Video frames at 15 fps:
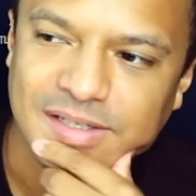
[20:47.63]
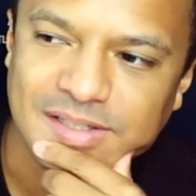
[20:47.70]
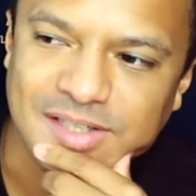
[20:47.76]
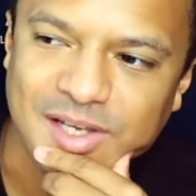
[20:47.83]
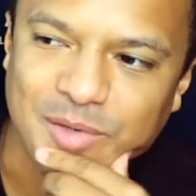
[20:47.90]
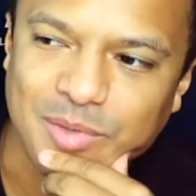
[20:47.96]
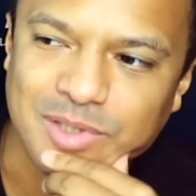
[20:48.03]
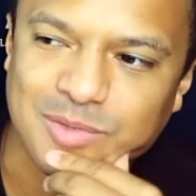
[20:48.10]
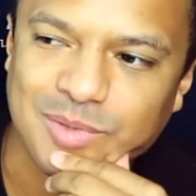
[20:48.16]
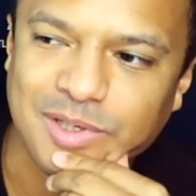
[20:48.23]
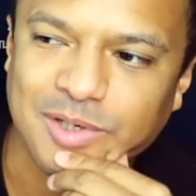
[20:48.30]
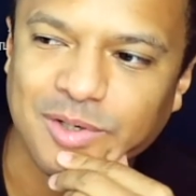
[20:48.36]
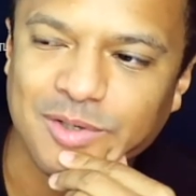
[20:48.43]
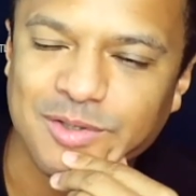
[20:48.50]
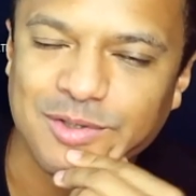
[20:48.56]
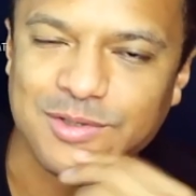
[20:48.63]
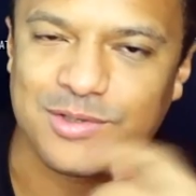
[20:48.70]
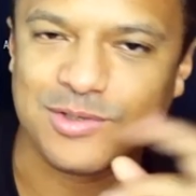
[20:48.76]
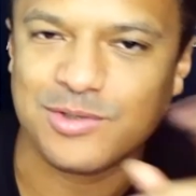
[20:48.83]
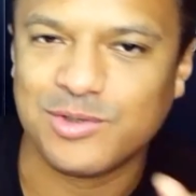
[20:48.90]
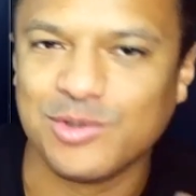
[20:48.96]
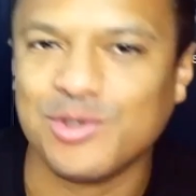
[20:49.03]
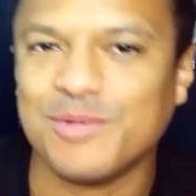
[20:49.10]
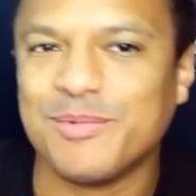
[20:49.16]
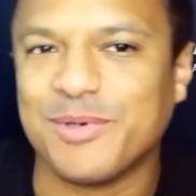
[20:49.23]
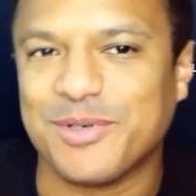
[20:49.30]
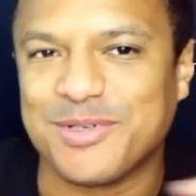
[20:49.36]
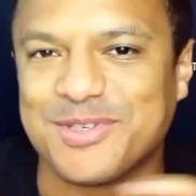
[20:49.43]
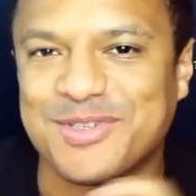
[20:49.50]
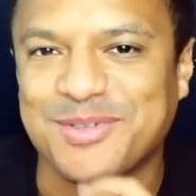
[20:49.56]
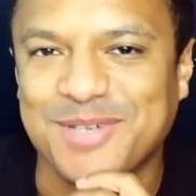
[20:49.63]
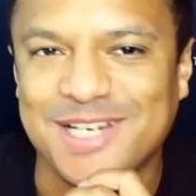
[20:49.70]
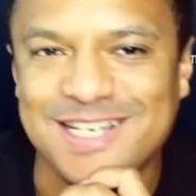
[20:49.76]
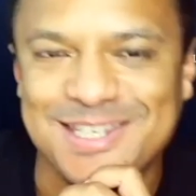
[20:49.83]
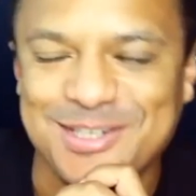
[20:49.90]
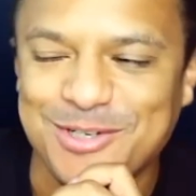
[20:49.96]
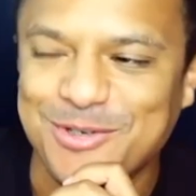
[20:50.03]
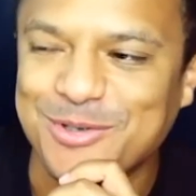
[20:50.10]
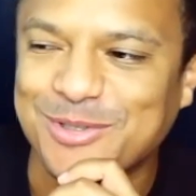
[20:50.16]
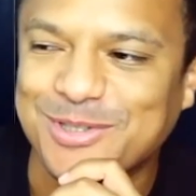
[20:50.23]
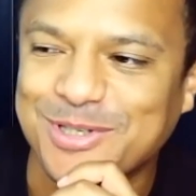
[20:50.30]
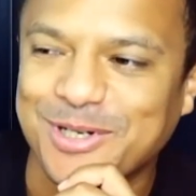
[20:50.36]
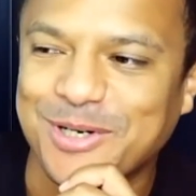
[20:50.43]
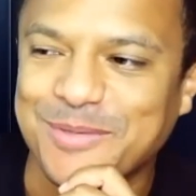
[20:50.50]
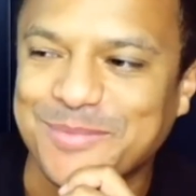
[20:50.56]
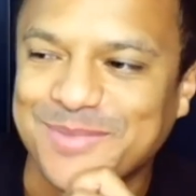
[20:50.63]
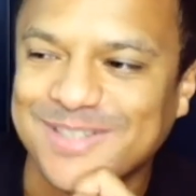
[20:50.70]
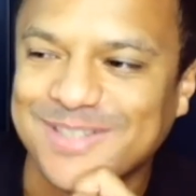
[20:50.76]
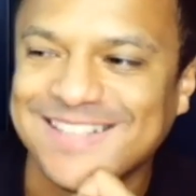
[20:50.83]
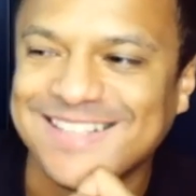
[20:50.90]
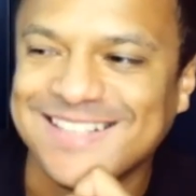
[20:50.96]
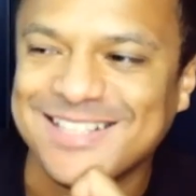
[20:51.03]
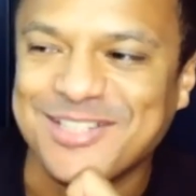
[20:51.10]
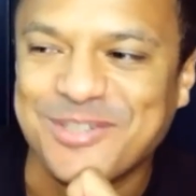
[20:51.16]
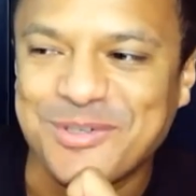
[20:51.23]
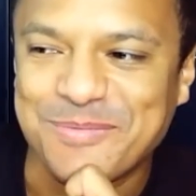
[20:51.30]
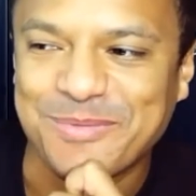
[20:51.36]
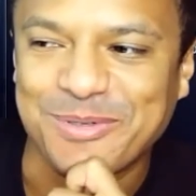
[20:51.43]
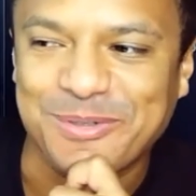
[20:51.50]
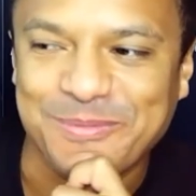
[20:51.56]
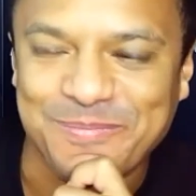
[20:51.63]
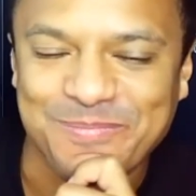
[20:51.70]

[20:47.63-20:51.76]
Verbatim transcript: They're what we call those doomers, right? It's a new term, doomer.